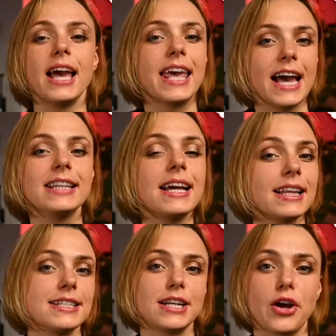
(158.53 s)
Chianti
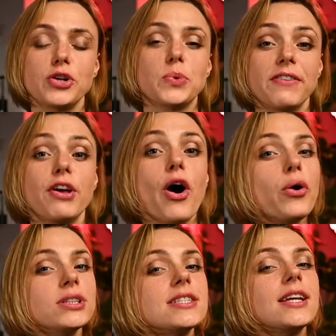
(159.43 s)
Classico is one of the
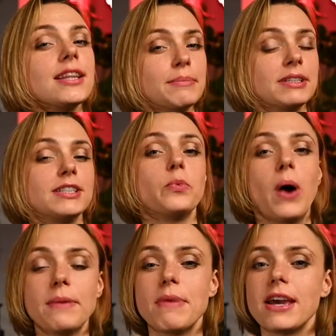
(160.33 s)
oldest delimited
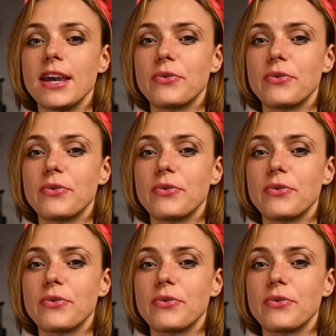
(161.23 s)
winemaking